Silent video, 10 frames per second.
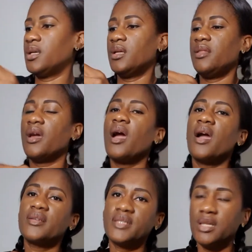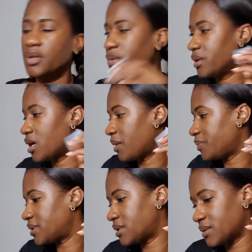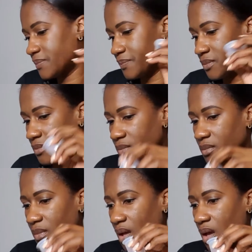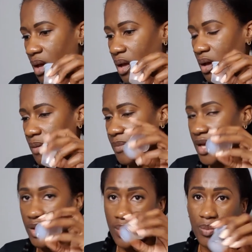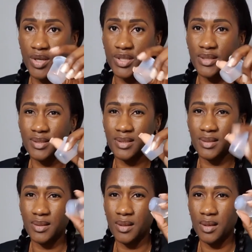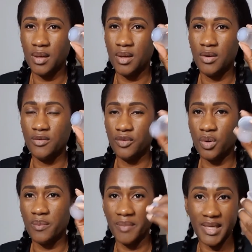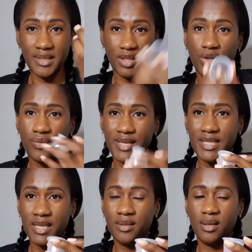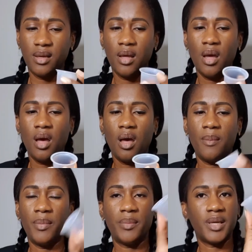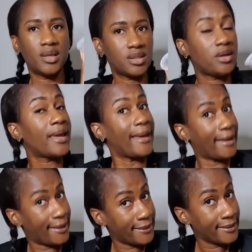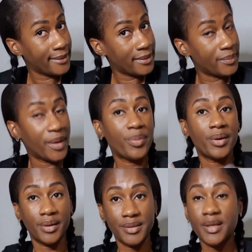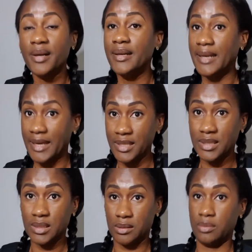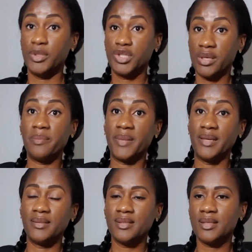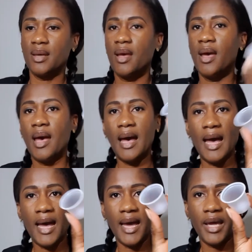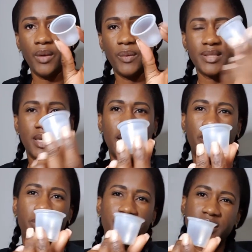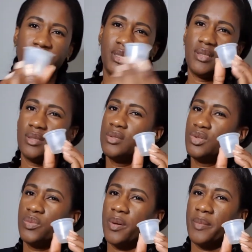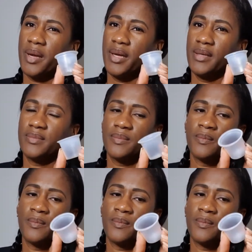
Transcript: there are silicone cups that you can purchase for mixing your resin. But because, again, my products are late with shipment, I went ahead and purchased these in the supermarket.